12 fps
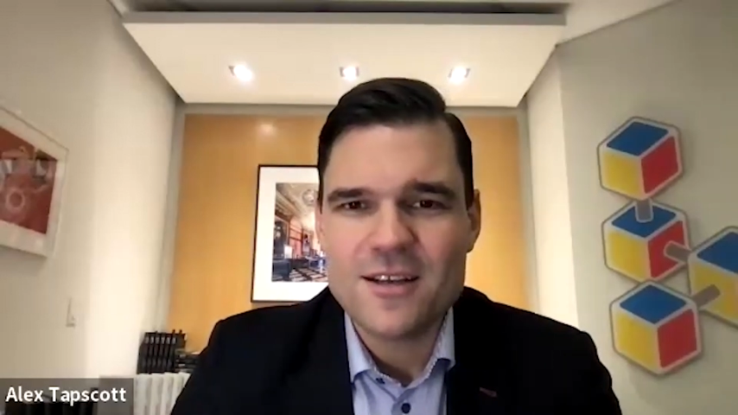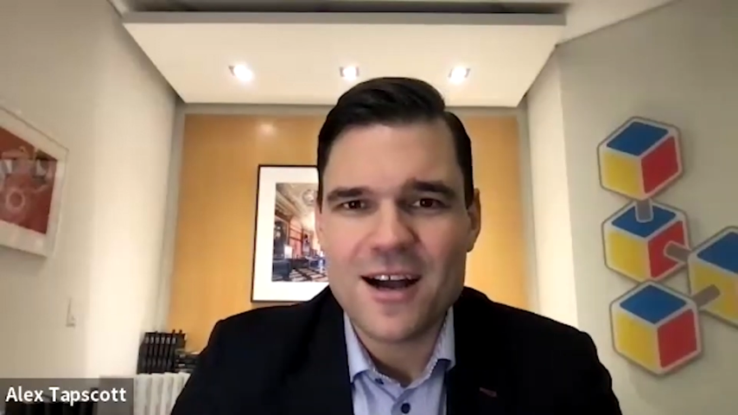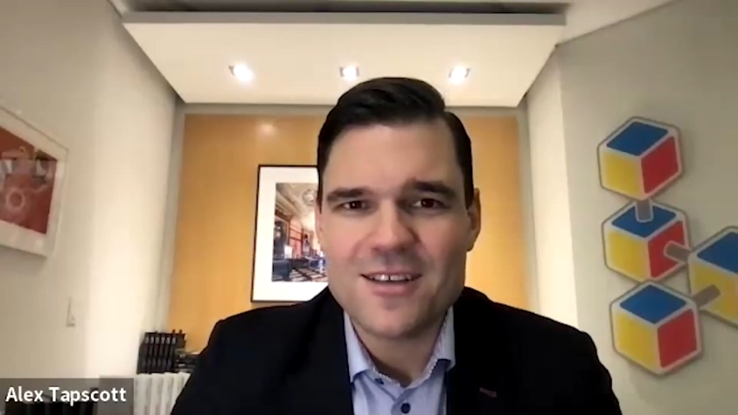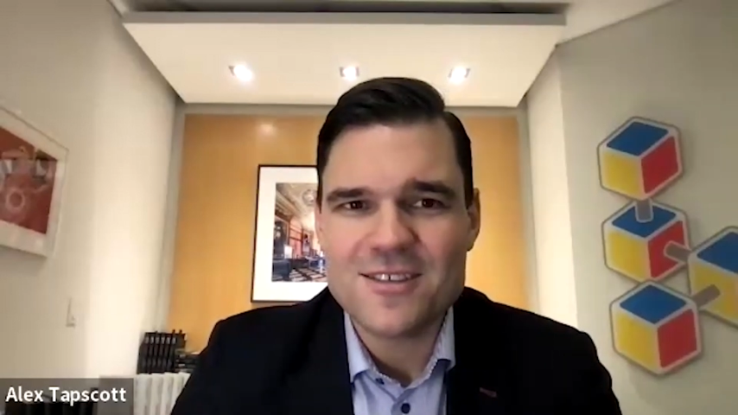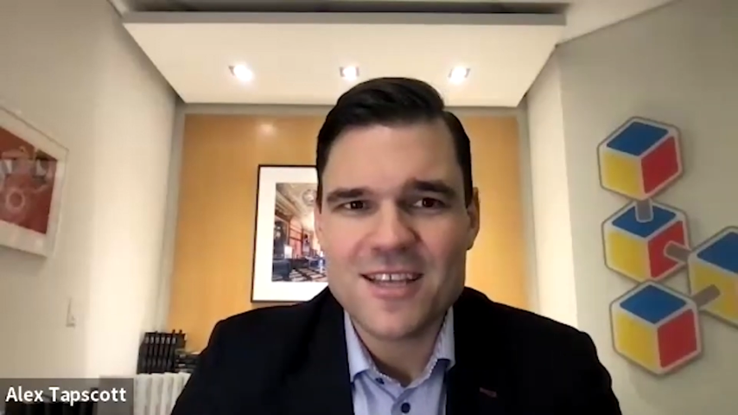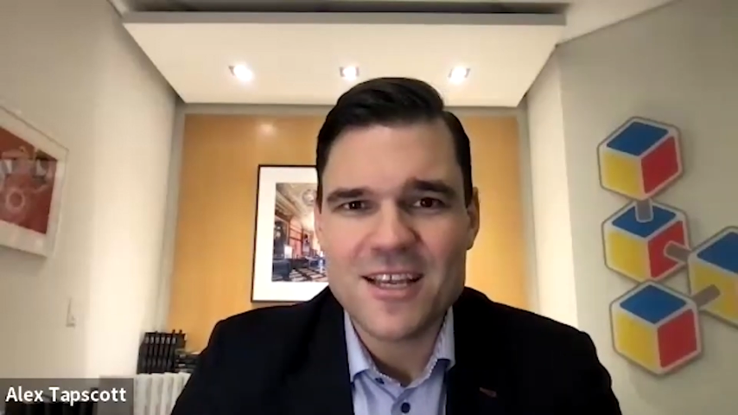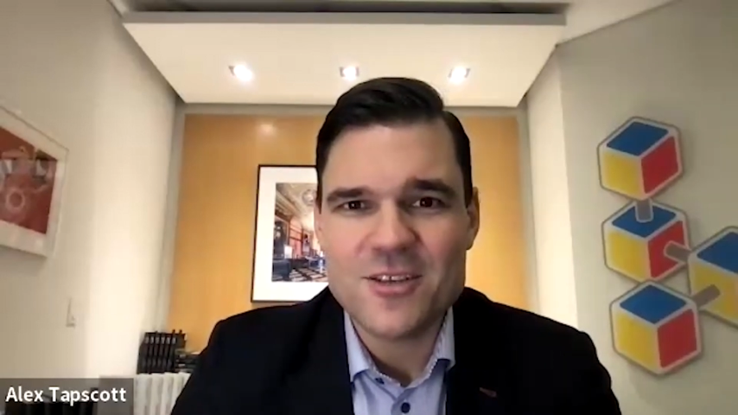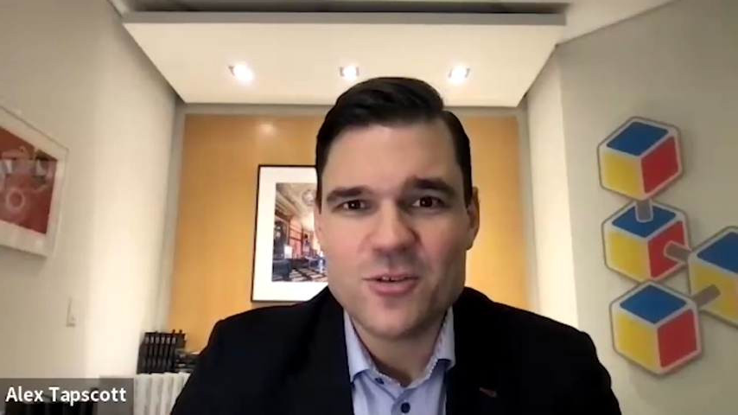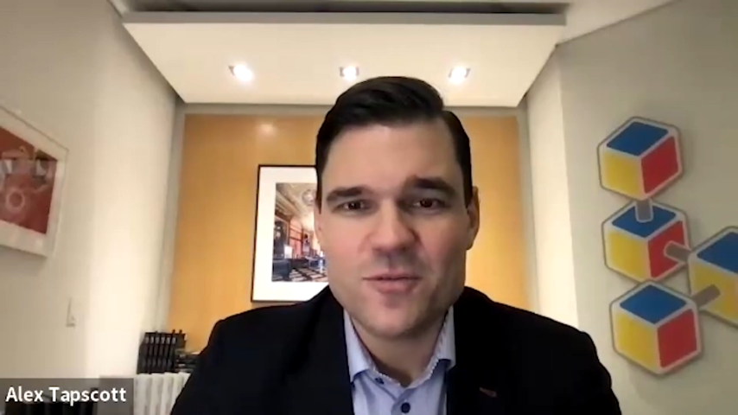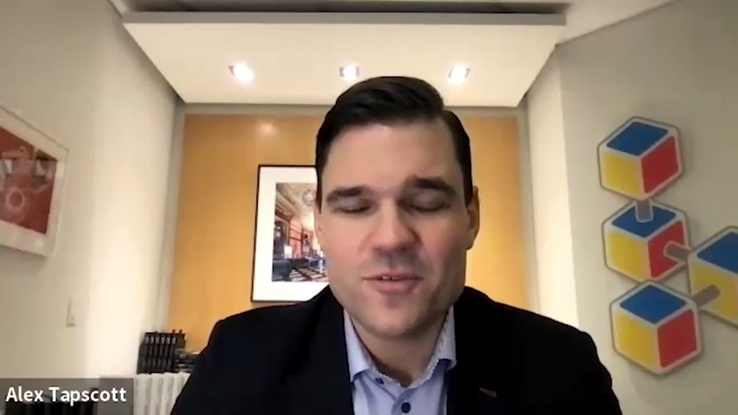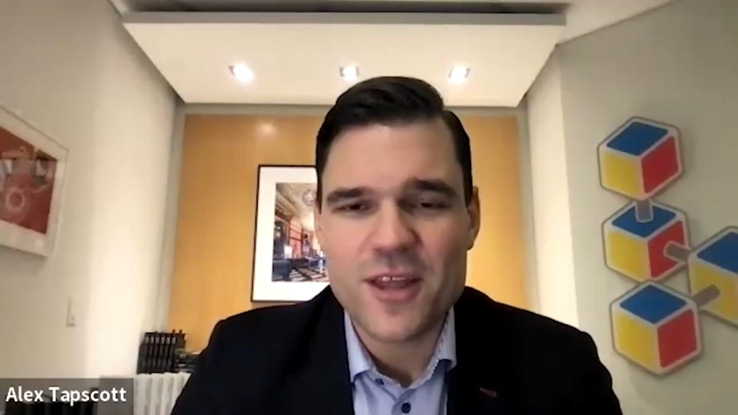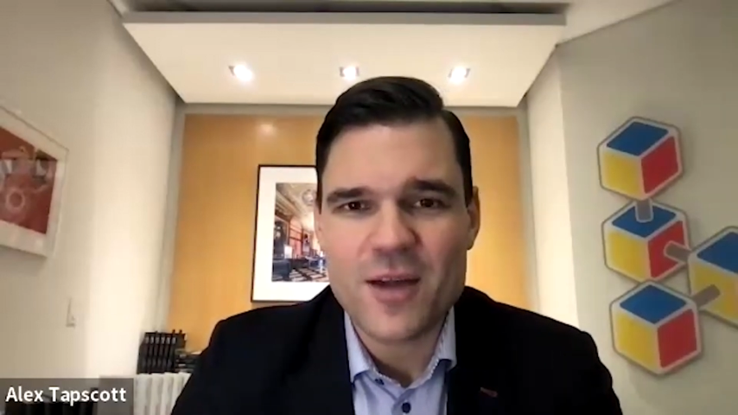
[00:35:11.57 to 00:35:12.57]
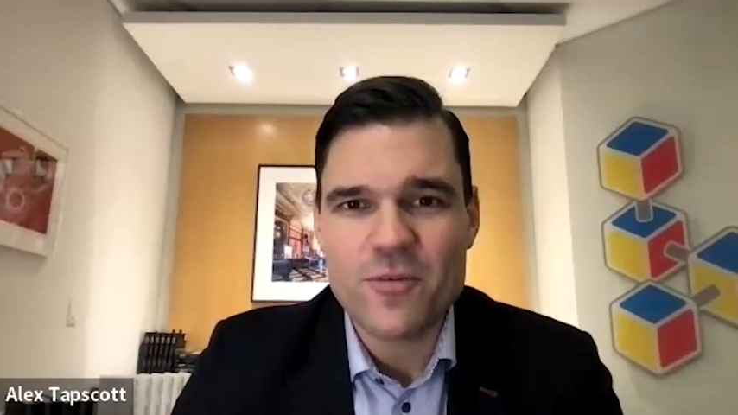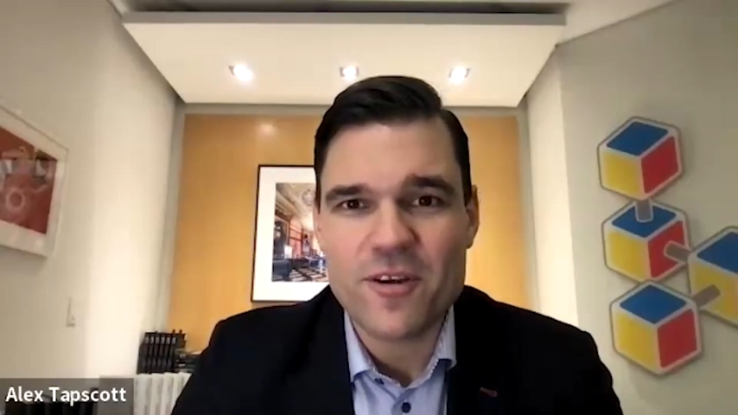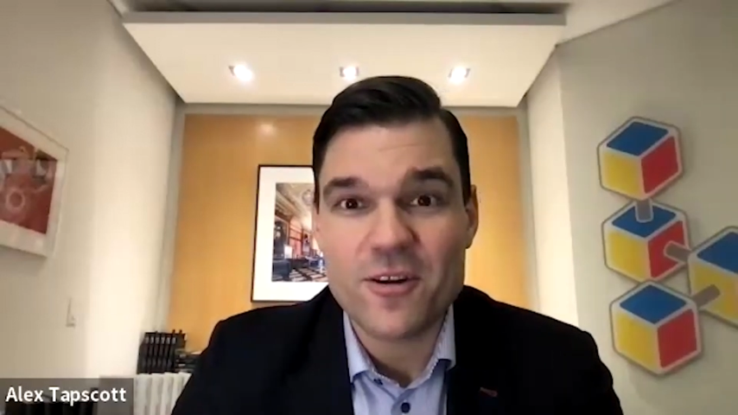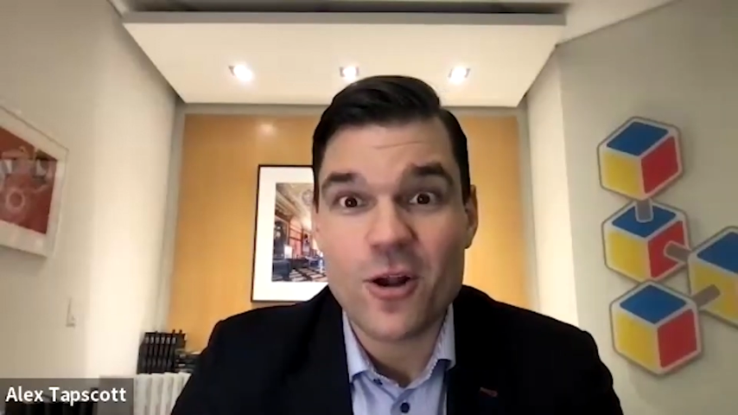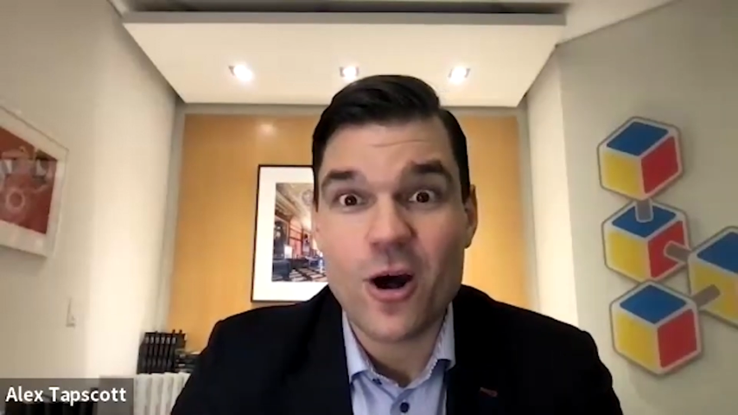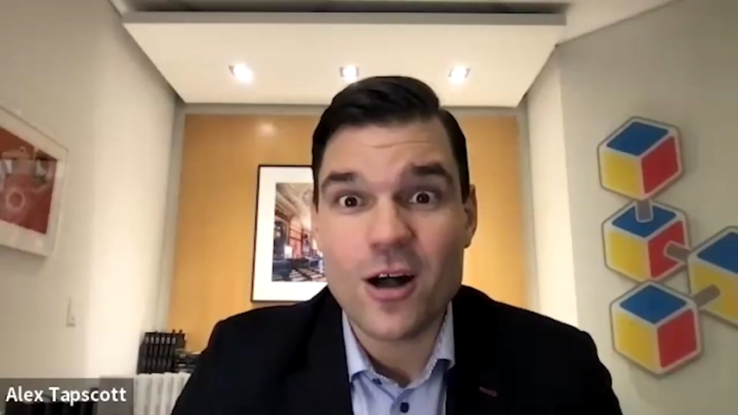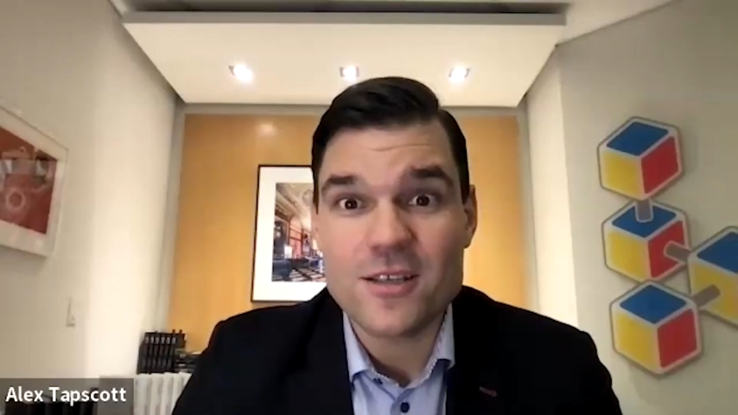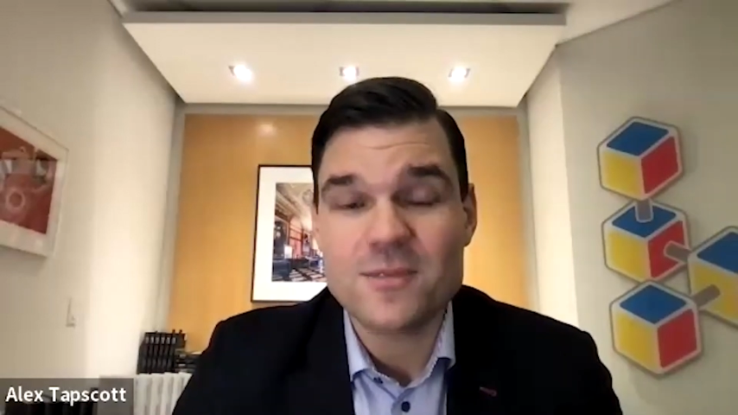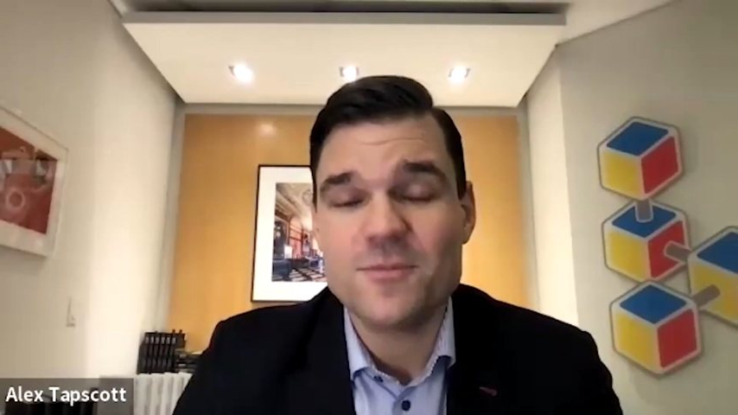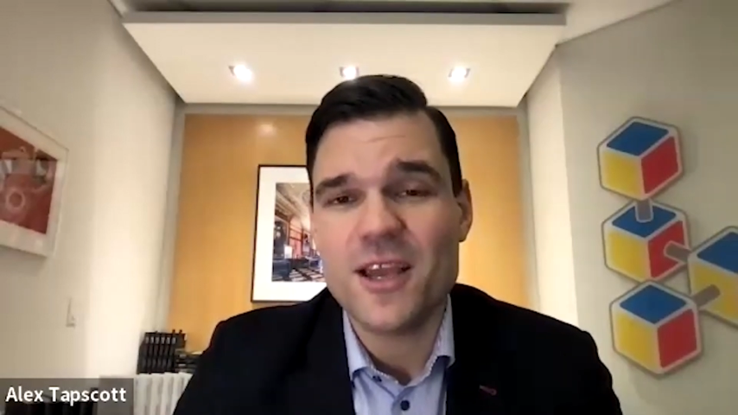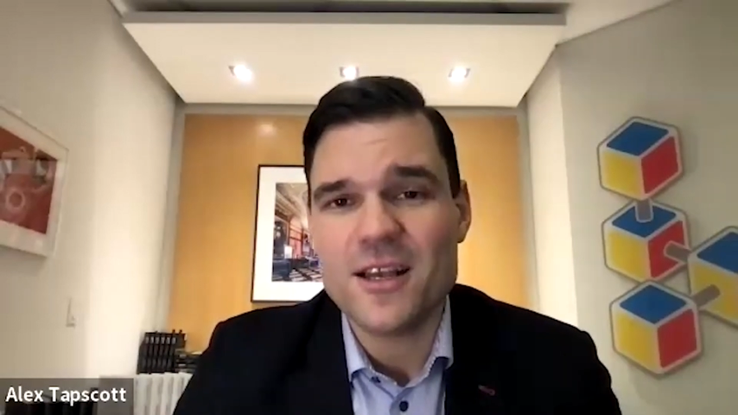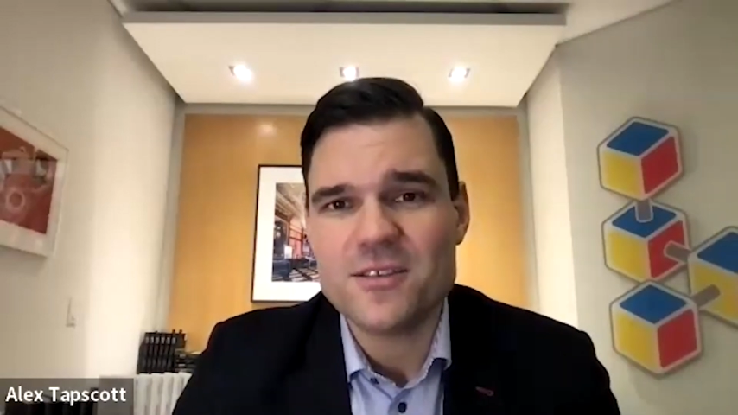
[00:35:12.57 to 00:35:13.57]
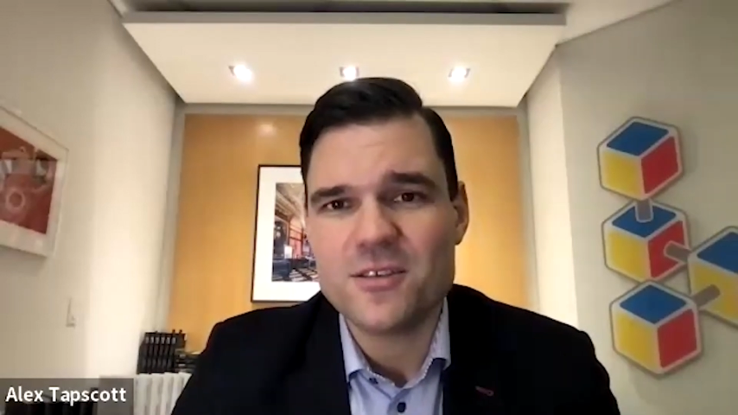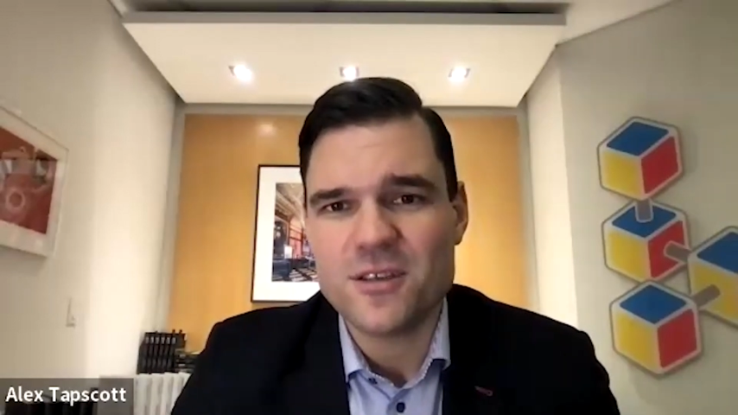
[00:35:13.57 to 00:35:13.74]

Uh, stay tuned for that. We've got an awesome guest.